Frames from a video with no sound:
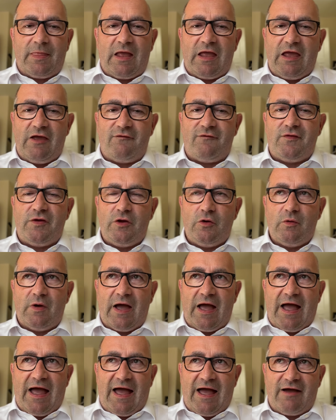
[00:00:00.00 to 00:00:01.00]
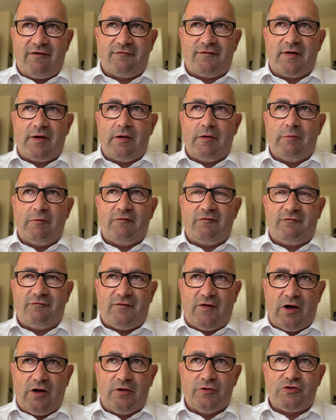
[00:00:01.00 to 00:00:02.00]
If you have
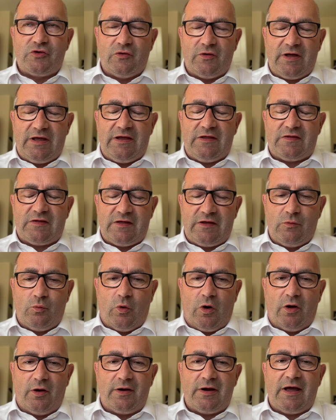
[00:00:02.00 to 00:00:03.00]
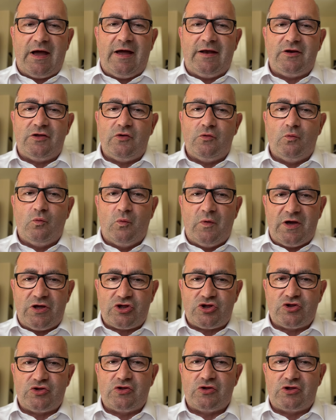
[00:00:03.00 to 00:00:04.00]
filed your ET1 and you
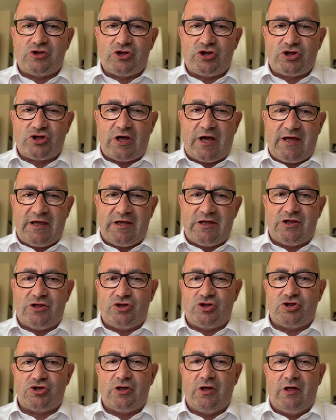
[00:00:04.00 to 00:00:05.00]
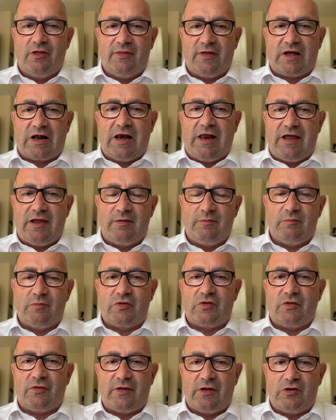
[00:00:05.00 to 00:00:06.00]
wish to change the
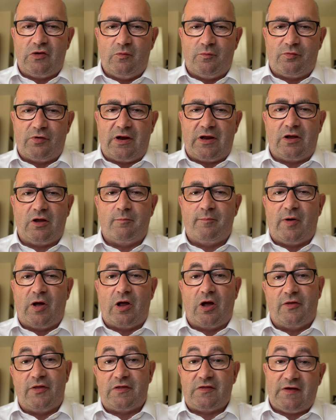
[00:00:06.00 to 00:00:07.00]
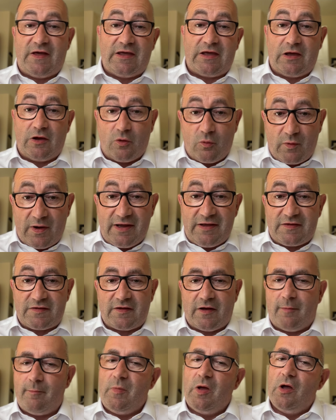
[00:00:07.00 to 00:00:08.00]
claims that you bring by either taking away
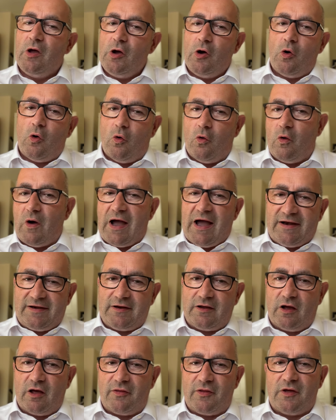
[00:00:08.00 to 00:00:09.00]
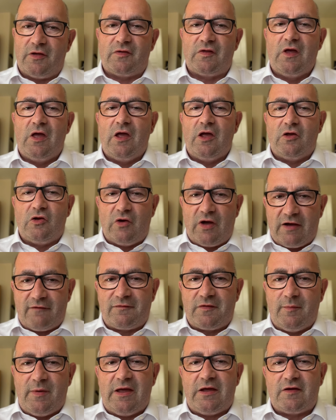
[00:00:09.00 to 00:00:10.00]
some or adding others, you have
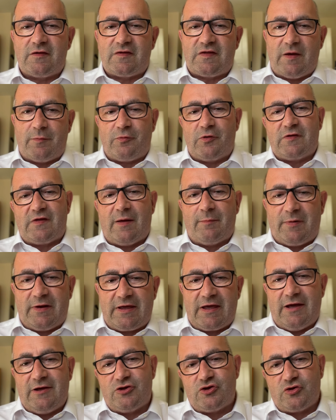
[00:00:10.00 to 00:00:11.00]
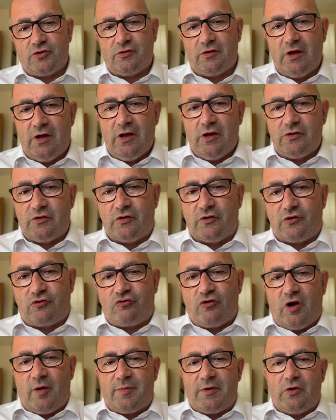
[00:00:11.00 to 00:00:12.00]
to make a separate application to the
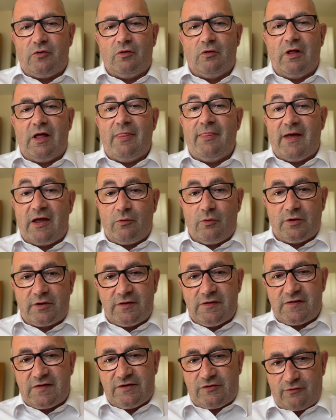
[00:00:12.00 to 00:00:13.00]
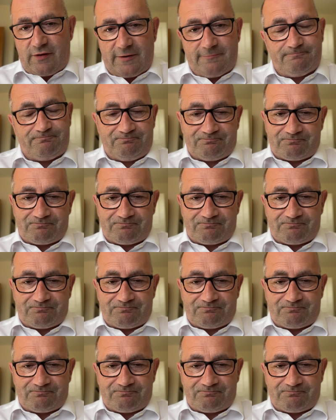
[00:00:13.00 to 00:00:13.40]
tribunal and they will consider it.